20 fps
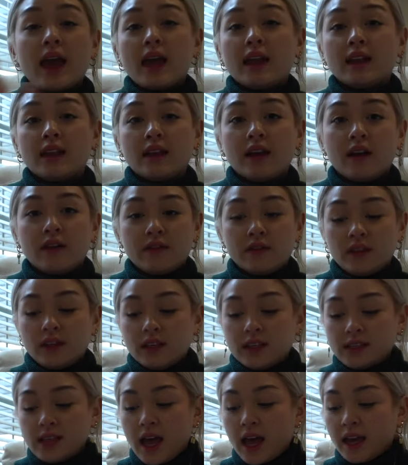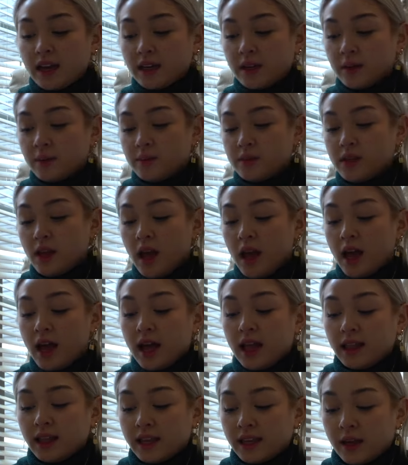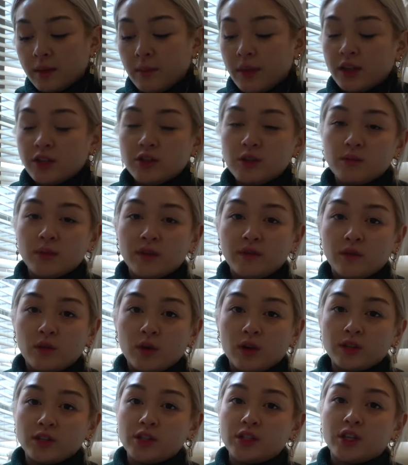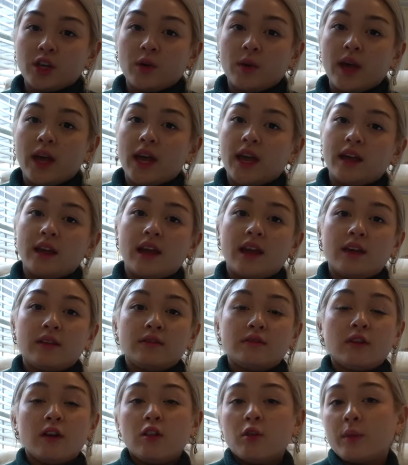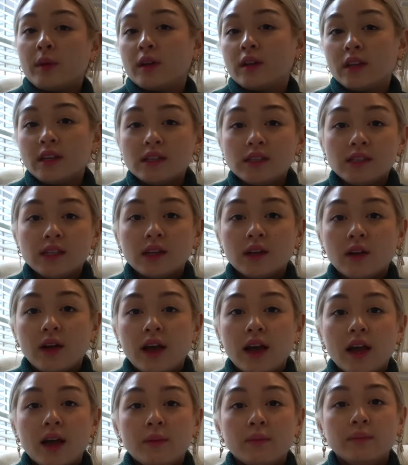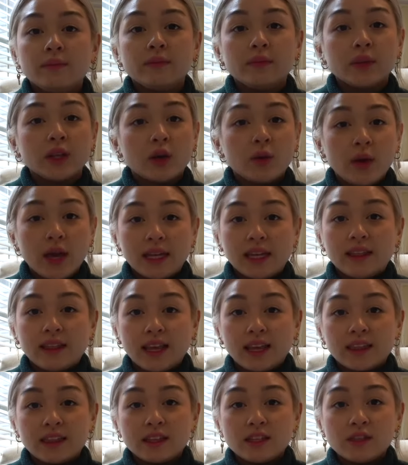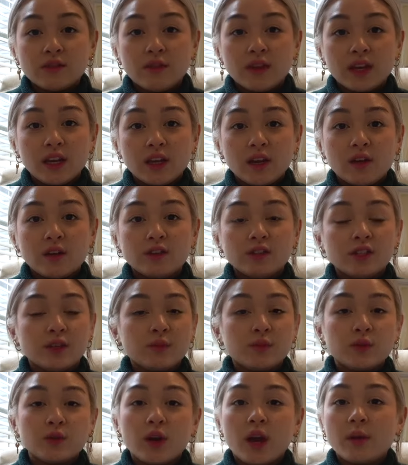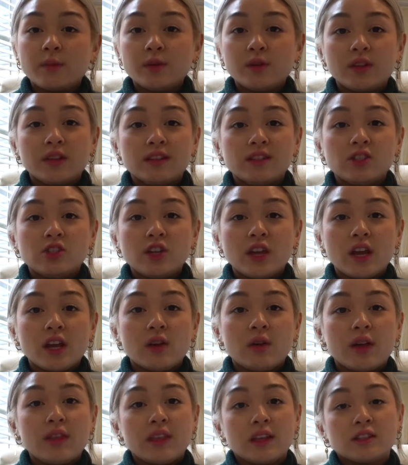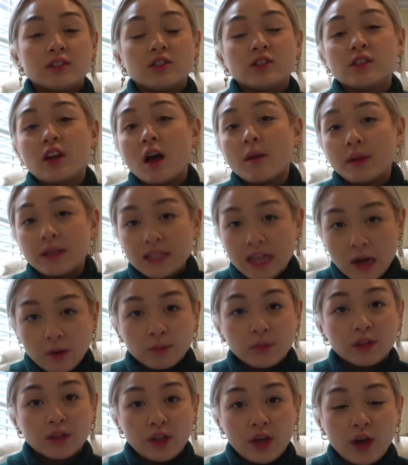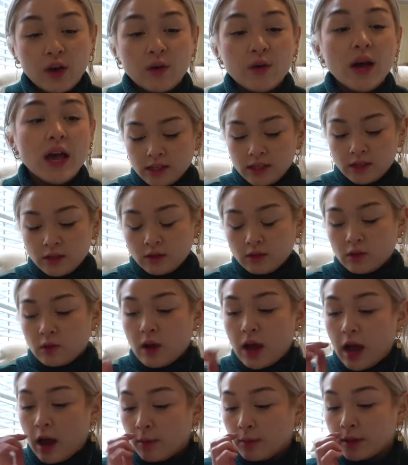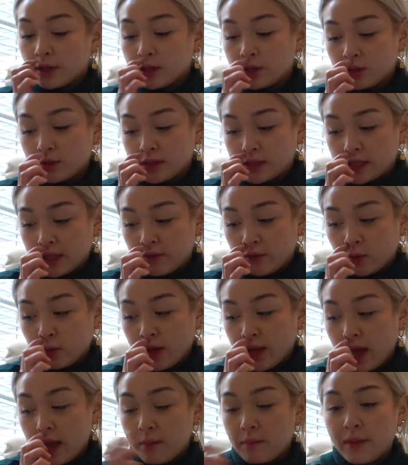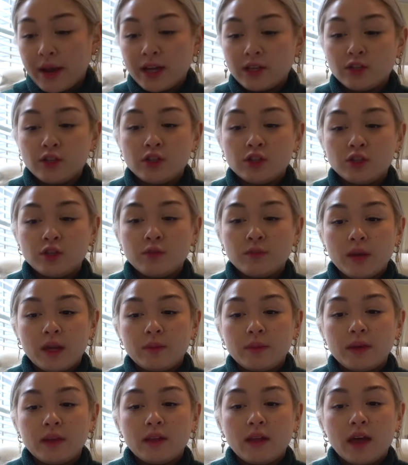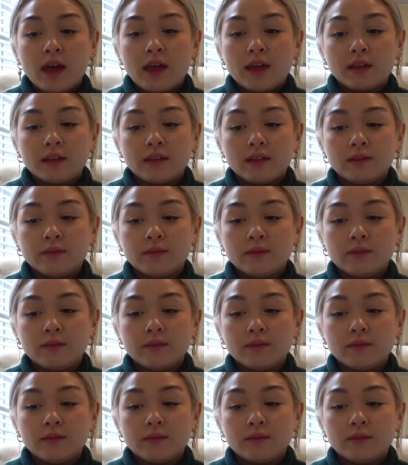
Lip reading: any of these items, like I mentioned before, just go ahead and follow me on Instagram. Go ahead and like this video, subscribe to this channel, and then just comment down below. I don't know how I'm gonna do this giveaway. I might just do maybe like